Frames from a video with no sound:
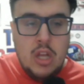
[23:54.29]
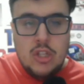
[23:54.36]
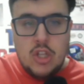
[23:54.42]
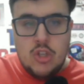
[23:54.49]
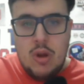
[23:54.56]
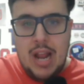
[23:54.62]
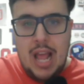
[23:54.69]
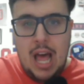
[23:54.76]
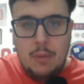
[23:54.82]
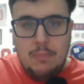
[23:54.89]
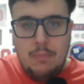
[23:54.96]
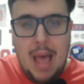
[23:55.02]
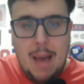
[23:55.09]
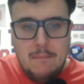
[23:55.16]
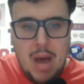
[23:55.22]
to try to help
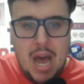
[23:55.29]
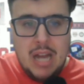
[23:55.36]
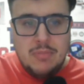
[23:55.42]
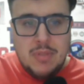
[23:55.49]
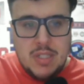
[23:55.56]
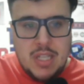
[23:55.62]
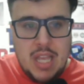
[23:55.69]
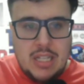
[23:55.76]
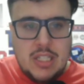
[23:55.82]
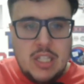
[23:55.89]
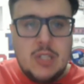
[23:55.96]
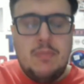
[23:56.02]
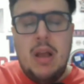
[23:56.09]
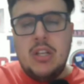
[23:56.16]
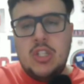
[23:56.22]
that bottom six,
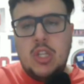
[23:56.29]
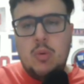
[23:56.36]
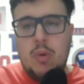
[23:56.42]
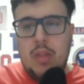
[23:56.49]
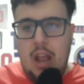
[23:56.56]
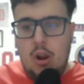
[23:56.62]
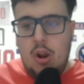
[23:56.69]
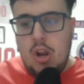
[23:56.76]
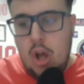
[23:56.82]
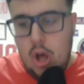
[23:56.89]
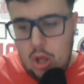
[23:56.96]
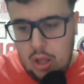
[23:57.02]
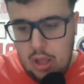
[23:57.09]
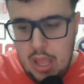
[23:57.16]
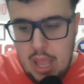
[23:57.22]
especially with Erik
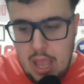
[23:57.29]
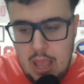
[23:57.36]
Haula